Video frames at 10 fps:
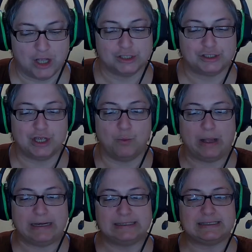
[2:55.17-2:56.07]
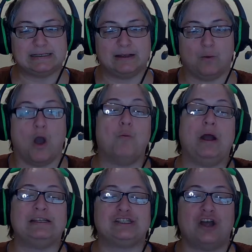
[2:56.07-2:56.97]
So what
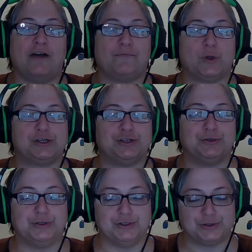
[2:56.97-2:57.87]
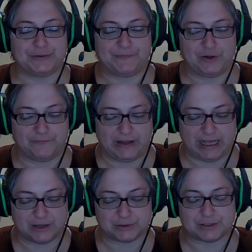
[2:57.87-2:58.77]
software do you use for your
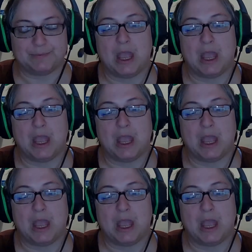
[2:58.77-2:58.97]
videos?